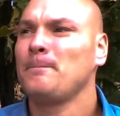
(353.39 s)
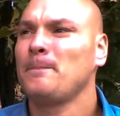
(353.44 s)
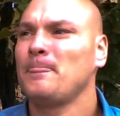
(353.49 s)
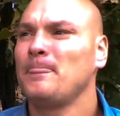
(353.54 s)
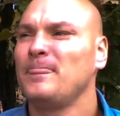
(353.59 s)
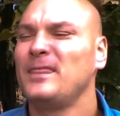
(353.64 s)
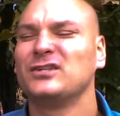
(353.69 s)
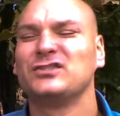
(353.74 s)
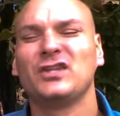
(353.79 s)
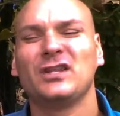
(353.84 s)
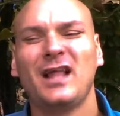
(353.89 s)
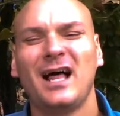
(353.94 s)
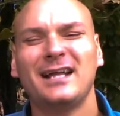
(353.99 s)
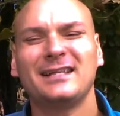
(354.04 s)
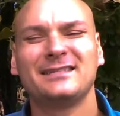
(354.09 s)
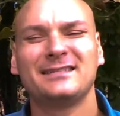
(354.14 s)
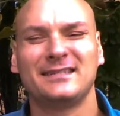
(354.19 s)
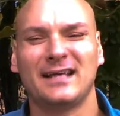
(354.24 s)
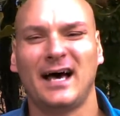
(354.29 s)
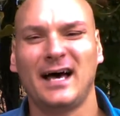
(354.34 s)
There's a lot of
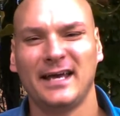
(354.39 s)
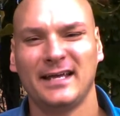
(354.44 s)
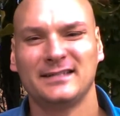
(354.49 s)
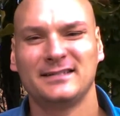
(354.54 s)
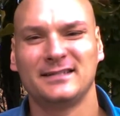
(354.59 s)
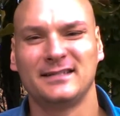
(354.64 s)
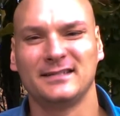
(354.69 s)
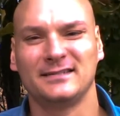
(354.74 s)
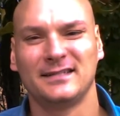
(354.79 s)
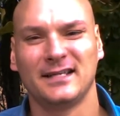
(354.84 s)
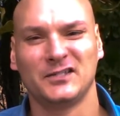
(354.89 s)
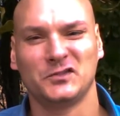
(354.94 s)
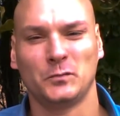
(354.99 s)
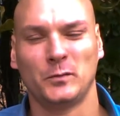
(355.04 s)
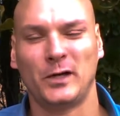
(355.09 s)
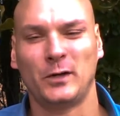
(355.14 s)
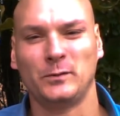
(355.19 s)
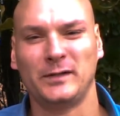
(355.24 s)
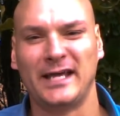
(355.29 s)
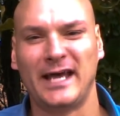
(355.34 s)
science that says
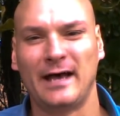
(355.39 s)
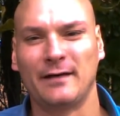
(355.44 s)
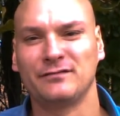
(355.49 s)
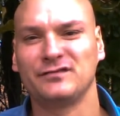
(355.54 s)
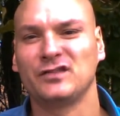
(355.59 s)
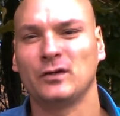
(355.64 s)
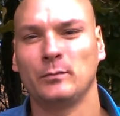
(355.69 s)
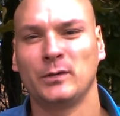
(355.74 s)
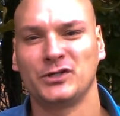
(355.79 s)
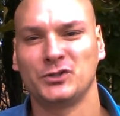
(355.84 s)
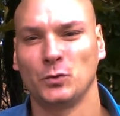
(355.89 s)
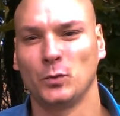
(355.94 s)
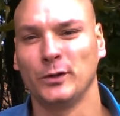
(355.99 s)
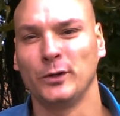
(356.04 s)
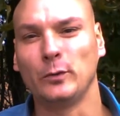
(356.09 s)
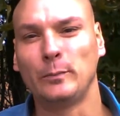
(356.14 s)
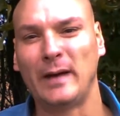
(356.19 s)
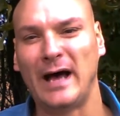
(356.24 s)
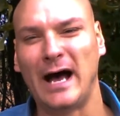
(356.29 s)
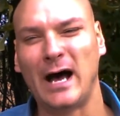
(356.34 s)
we only have so much
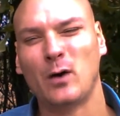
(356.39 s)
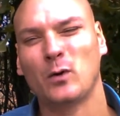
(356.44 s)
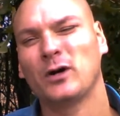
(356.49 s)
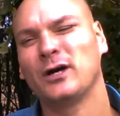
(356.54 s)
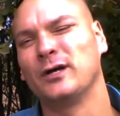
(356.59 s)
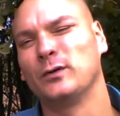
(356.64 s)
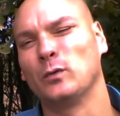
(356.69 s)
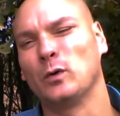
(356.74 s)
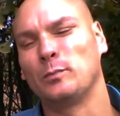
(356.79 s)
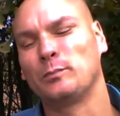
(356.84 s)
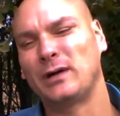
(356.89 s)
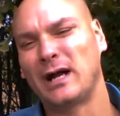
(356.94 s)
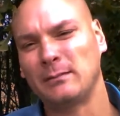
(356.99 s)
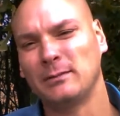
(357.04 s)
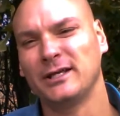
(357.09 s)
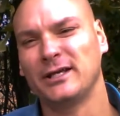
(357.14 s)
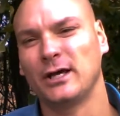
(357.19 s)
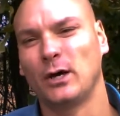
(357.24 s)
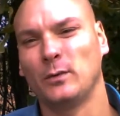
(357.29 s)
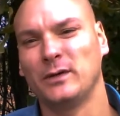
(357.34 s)
willpower, and we'll
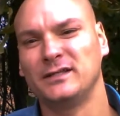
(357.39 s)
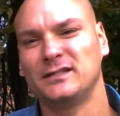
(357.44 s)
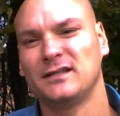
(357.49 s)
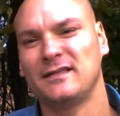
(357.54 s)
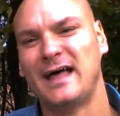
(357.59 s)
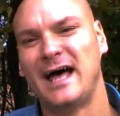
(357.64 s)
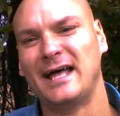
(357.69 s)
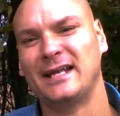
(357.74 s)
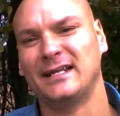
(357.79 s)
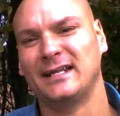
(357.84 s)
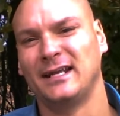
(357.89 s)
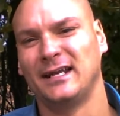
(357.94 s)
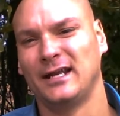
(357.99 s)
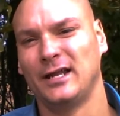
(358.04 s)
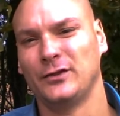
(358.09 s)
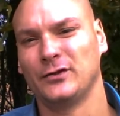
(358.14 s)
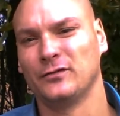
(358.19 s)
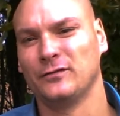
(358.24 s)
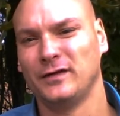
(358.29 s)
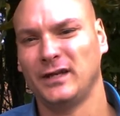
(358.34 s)
probably go into that in
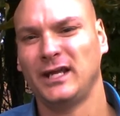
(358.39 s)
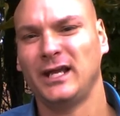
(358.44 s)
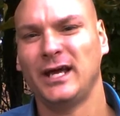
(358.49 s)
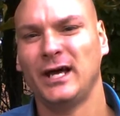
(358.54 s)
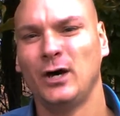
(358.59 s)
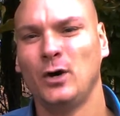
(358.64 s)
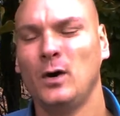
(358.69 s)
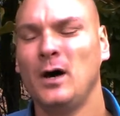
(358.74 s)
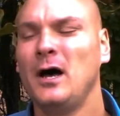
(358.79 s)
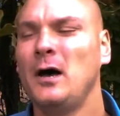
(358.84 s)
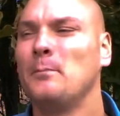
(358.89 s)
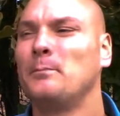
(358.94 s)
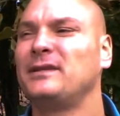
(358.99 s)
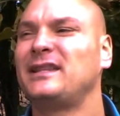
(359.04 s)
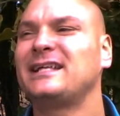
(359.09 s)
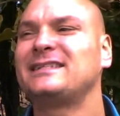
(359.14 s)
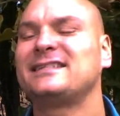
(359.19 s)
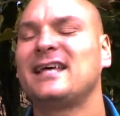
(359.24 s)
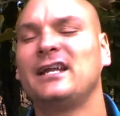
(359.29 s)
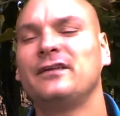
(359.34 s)
another video, but
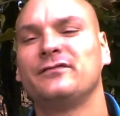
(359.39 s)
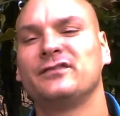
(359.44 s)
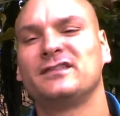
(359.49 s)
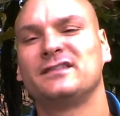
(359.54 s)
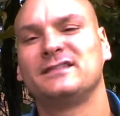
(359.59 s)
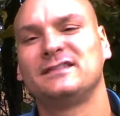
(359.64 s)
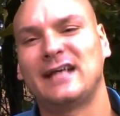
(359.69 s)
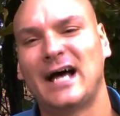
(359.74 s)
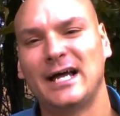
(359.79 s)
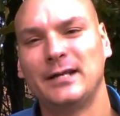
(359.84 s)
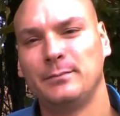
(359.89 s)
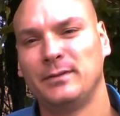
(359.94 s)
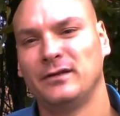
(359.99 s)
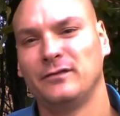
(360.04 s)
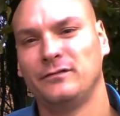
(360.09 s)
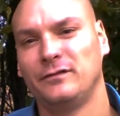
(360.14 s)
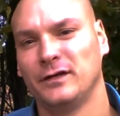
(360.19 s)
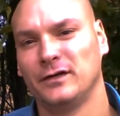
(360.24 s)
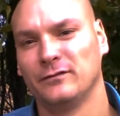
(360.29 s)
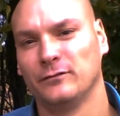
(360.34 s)
that's kind of a side
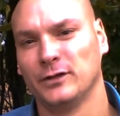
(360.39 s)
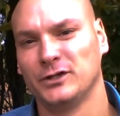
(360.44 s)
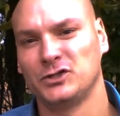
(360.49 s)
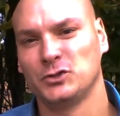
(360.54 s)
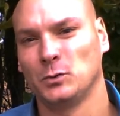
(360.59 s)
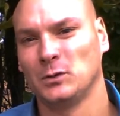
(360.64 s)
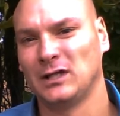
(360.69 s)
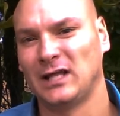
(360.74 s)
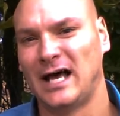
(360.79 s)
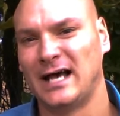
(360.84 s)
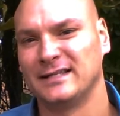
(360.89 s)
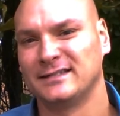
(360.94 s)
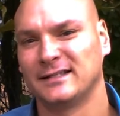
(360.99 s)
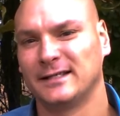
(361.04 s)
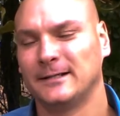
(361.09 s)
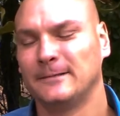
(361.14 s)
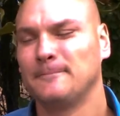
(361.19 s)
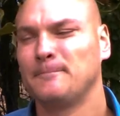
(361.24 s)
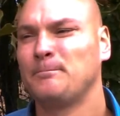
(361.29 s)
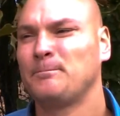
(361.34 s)
benefit of
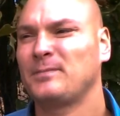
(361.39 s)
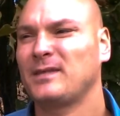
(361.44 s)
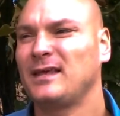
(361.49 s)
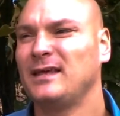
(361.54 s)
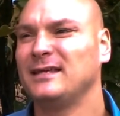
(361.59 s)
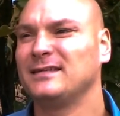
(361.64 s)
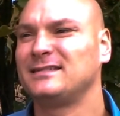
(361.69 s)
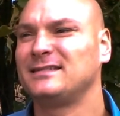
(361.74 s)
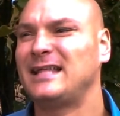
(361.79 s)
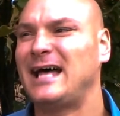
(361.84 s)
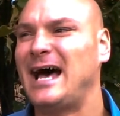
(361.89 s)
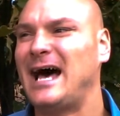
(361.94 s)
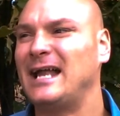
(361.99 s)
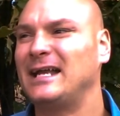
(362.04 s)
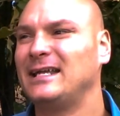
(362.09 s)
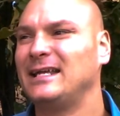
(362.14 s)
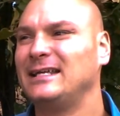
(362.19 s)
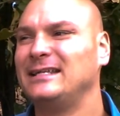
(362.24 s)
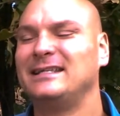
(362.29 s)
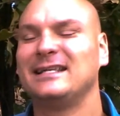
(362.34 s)
ritualizing, is that
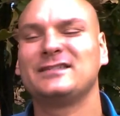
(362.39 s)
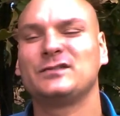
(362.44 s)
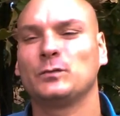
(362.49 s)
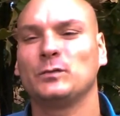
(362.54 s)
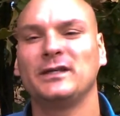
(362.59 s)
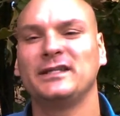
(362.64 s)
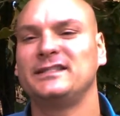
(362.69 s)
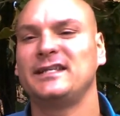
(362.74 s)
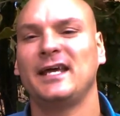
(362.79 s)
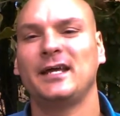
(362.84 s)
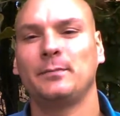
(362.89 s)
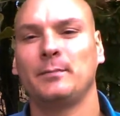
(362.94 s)
it doesn't really take